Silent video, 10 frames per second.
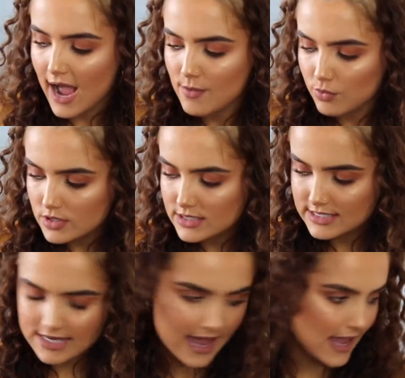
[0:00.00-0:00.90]
I would
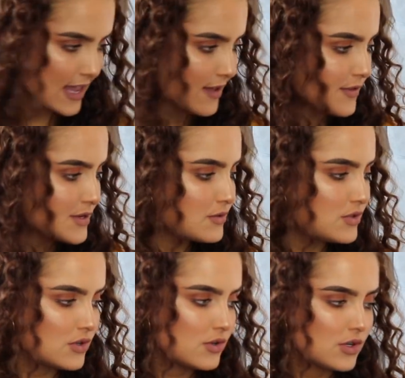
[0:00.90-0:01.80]
say if you
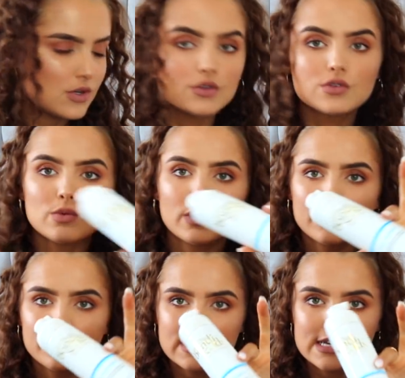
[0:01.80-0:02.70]
do use one
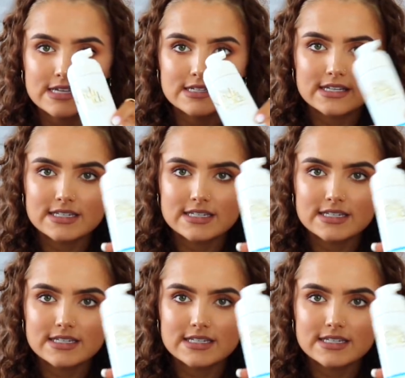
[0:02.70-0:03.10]
of these